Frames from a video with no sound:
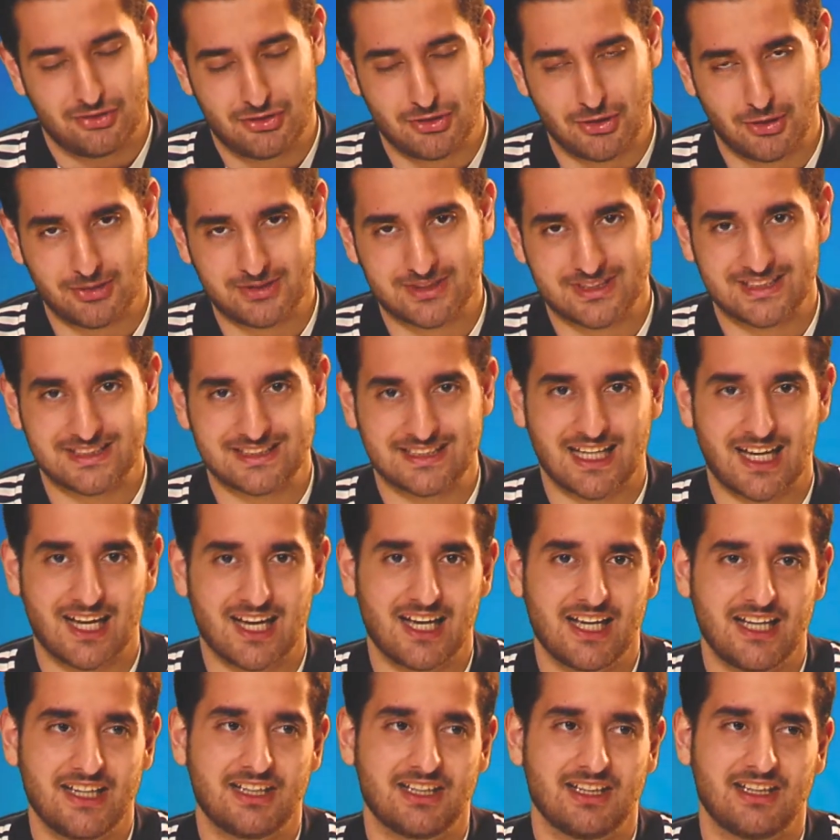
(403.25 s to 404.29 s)
Jokes
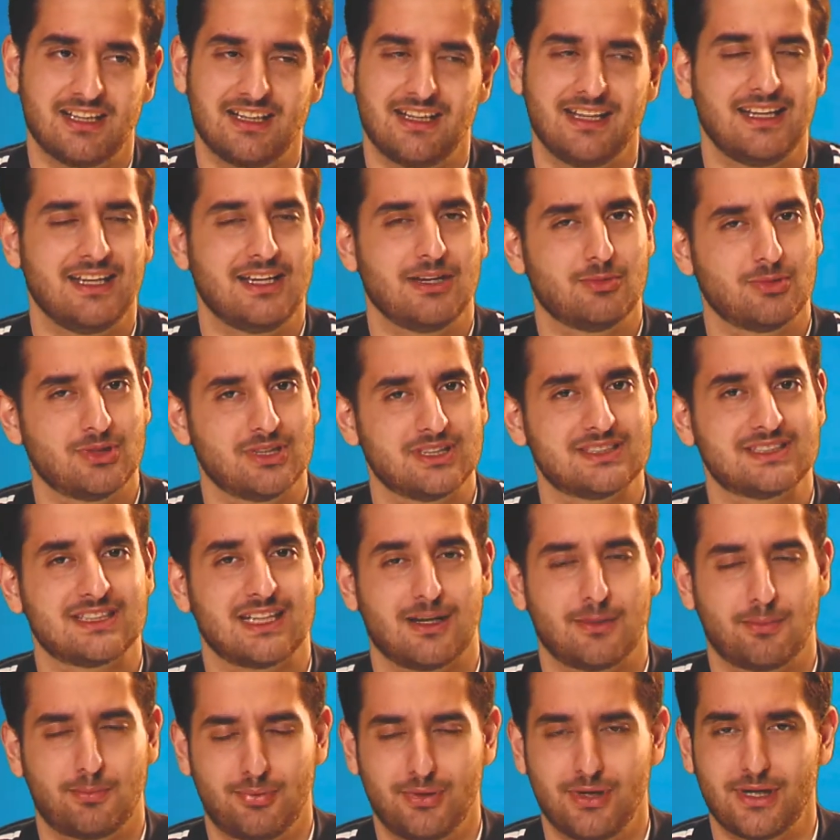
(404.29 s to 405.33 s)
aside, it was
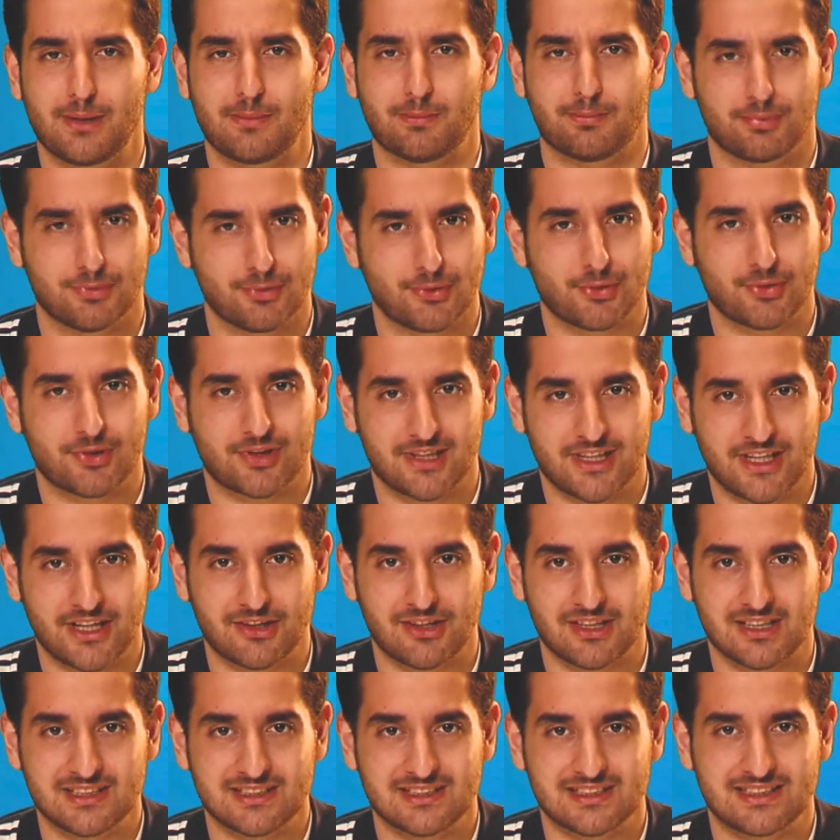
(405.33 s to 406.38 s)
a pretty brutal
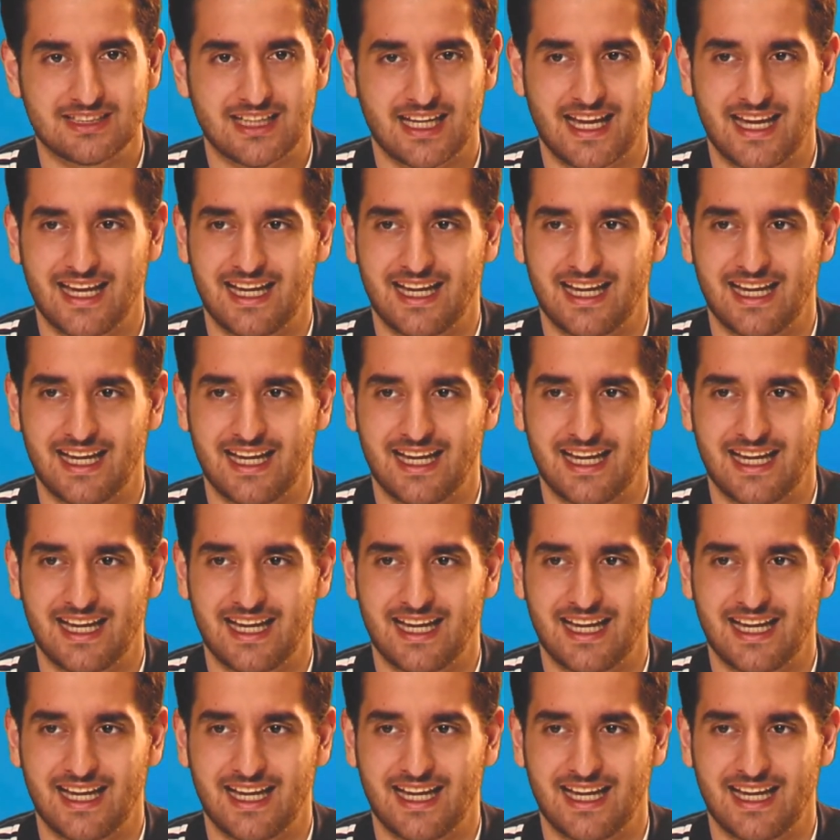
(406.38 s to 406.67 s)
clearance,